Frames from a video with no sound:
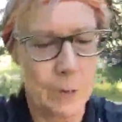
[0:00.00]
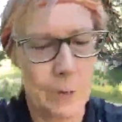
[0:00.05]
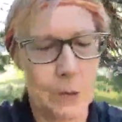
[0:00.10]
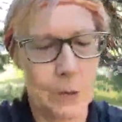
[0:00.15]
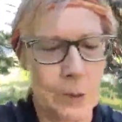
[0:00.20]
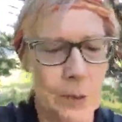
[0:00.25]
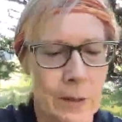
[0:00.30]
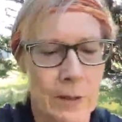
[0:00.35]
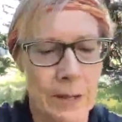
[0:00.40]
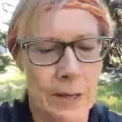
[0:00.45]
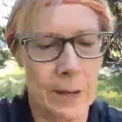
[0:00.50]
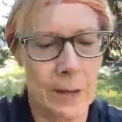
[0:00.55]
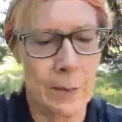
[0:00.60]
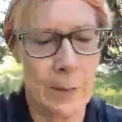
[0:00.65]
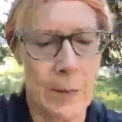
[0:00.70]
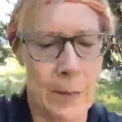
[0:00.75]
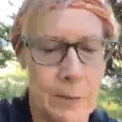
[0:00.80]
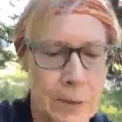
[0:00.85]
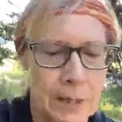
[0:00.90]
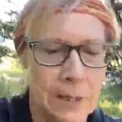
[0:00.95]
want you to think
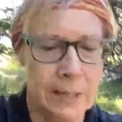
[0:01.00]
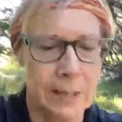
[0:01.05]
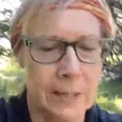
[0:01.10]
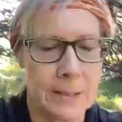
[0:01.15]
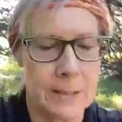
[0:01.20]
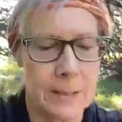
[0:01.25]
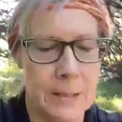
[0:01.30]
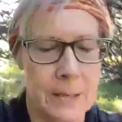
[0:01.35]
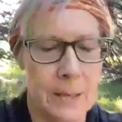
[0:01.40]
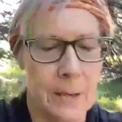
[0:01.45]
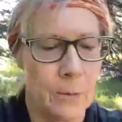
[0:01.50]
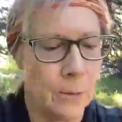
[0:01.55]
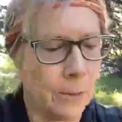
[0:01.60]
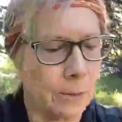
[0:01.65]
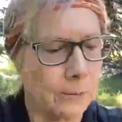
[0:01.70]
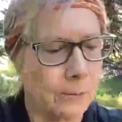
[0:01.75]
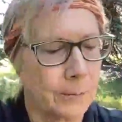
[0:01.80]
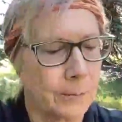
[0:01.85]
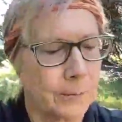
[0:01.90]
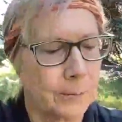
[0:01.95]
about is, well,
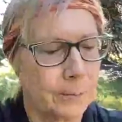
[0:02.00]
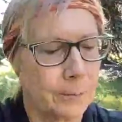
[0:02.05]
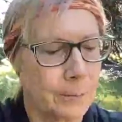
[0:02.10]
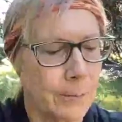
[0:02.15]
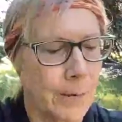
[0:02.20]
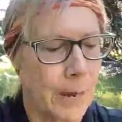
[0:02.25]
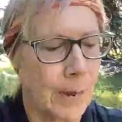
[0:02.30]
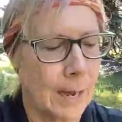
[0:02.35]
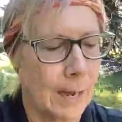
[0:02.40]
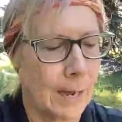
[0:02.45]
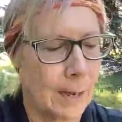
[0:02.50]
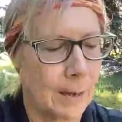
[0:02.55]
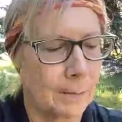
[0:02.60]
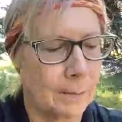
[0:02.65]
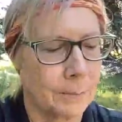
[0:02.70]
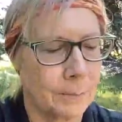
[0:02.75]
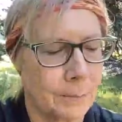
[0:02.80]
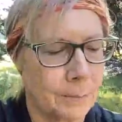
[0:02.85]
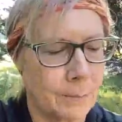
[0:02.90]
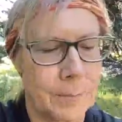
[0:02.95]

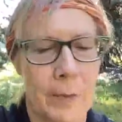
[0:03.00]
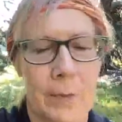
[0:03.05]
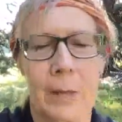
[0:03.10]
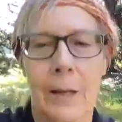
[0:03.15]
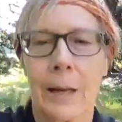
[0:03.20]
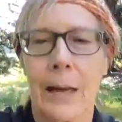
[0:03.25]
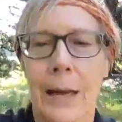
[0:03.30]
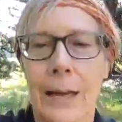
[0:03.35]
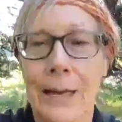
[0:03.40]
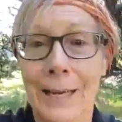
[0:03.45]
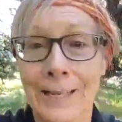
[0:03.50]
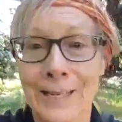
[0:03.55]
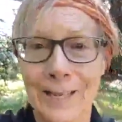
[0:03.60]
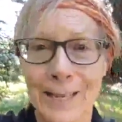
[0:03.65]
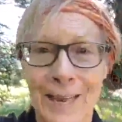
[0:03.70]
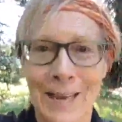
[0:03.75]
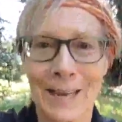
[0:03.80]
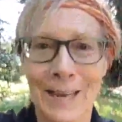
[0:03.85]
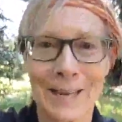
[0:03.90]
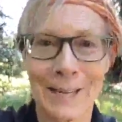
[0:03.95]
um, I guess
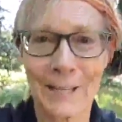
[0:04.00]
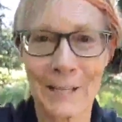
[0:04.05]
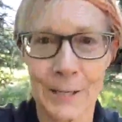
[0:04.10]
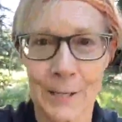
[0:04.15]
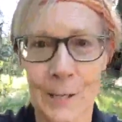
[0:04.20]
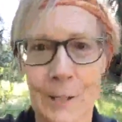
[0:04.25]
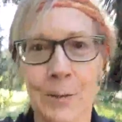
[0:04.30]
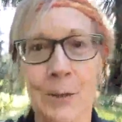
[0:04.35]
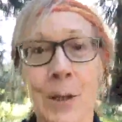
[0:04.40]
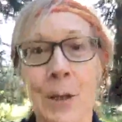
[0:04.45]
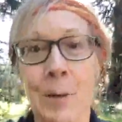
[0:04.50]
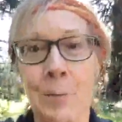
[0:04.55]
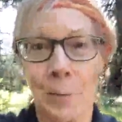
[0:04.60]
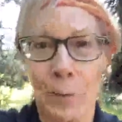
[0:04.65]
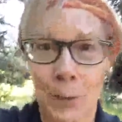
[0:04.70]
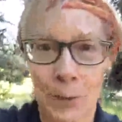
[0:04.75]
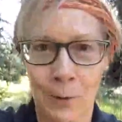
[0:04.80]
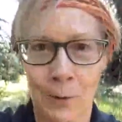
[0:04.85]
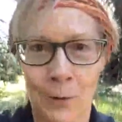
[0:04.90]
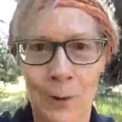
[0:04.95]
I guess this is
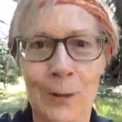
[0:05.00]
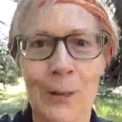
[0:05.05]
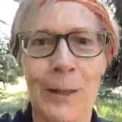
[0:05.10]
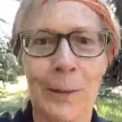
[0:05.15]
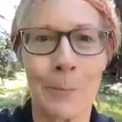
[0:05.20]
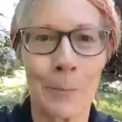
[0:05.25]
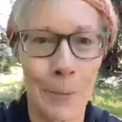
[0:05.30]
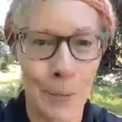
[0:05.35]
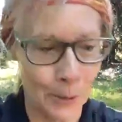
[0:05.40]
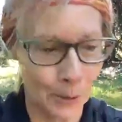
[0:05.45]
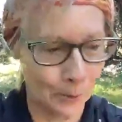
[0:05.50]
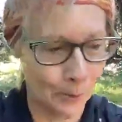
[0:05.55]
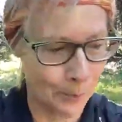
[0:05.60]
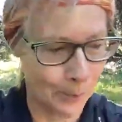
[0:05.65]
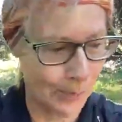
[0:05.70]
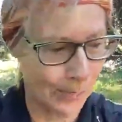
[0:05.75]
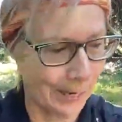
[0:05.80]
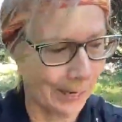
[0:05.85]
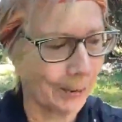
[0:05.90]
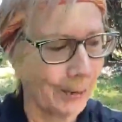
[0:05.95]
pick your fit, then pick your
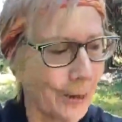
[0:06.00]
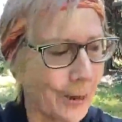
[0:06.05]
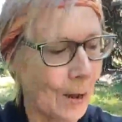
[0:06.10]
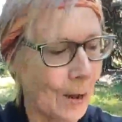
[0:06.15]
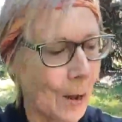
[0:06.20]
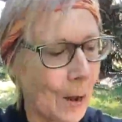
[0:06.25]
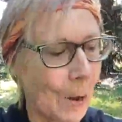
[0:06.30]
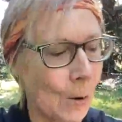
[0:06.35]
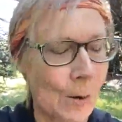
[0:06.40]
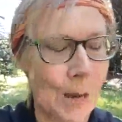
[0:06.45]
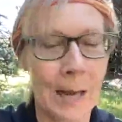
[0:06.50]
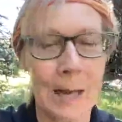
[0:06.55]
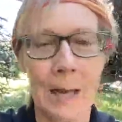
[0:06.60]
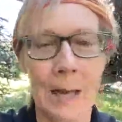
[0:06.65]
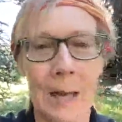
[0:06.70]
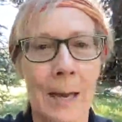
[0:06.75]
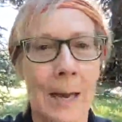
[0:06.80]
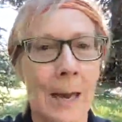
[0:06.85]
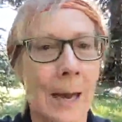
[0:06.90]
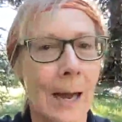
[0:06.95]
plan. Okay,
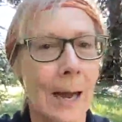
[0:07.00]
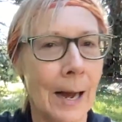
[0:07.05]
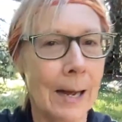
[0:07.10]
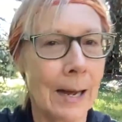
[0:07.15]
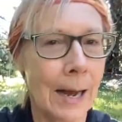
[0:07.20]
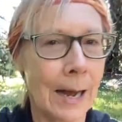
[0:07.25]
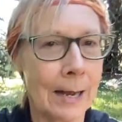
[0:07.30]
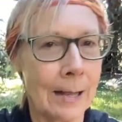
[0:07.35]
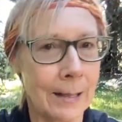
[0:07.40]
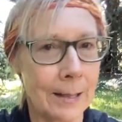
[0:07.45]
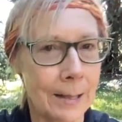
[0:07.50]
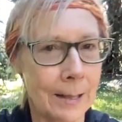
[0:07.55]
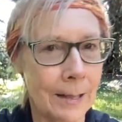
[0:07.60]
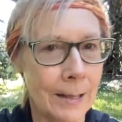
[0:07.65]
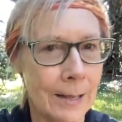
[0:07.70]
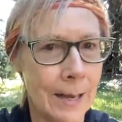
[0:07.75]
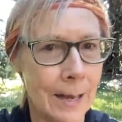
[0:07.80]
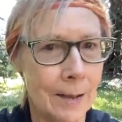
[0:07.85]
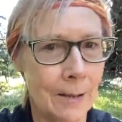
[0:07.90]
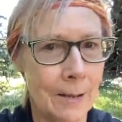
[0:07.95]
and then
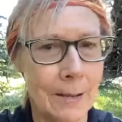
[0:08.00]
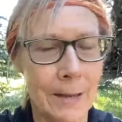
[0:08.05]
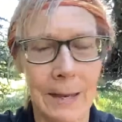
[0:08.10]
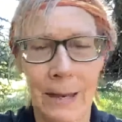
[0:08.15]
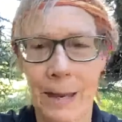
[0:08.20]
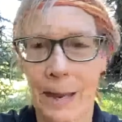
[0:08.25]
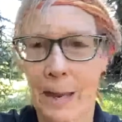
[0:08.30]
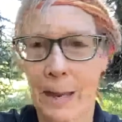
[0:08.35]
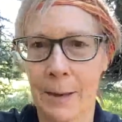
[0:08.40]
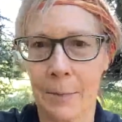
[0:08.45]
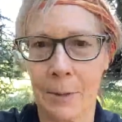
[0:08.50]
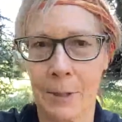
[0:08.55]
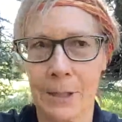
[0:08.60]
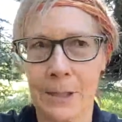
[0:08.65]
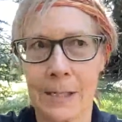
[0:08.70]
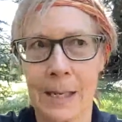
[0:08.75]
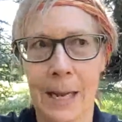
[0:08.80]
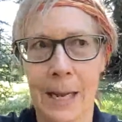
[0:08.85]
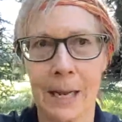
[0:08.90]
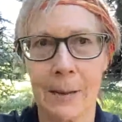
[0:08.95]
the other thing I am going to
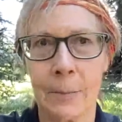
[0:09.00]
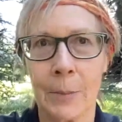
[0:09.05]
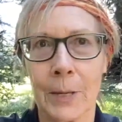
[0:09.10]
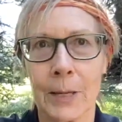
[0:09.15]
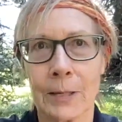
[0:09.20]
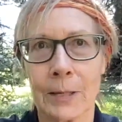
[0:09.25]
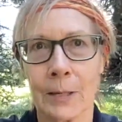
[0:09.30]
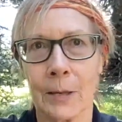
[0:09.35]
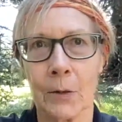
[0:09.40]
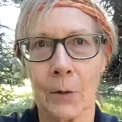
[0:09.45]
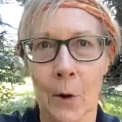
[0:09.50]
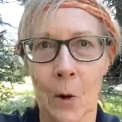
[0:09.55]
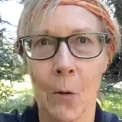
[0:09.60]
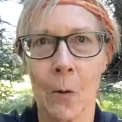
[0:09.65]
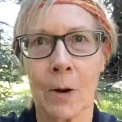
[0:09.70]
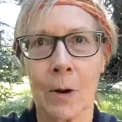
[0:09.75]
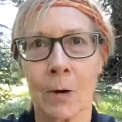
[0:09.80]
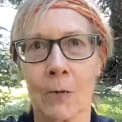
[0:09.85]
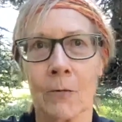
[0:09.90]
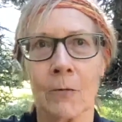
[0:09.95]
say because I don't
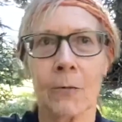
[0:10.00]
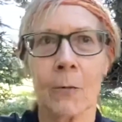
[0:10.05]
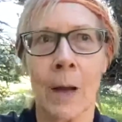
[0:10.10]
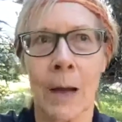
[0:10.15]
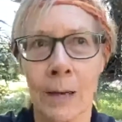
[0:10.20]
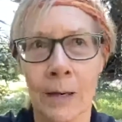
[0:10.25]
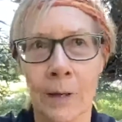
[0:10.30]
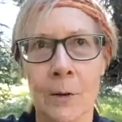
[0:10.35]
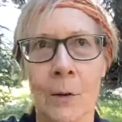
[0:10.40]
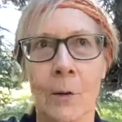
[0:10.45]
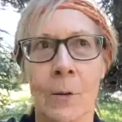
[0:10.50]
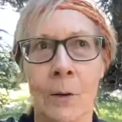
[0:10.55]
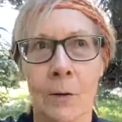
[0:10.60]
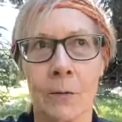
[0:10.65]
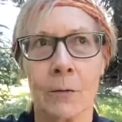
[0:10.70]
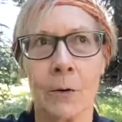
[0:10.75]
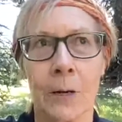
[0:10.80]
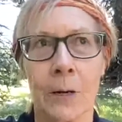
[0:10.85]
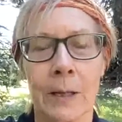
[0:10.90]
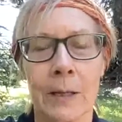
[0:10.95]
want to I don't want to
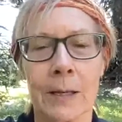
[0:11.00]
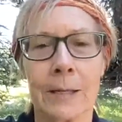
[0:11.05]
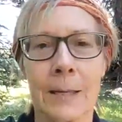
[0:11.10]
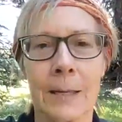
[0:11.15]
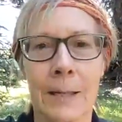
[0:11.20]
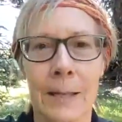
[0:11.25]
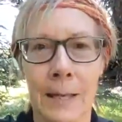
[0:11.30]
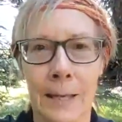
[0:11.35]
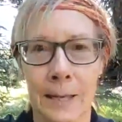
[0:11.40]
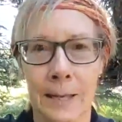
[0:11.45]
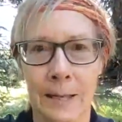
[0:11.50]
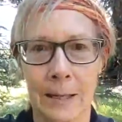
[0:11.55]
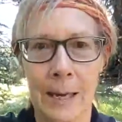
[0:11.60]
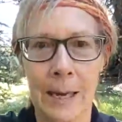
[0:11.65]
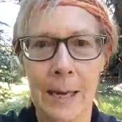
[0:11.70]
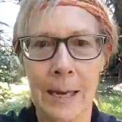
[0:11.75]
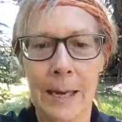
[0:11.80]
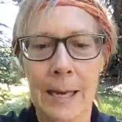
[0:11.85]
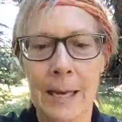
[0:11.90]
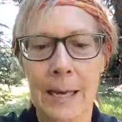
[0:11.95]
forget this at the end
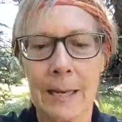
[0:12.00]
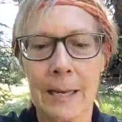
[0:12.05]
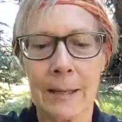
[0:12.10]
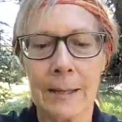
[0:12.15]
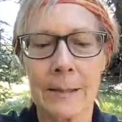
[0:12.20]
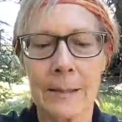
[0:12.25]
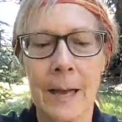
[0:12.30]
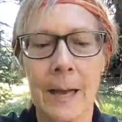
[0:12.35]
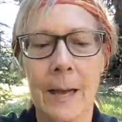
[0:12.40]
is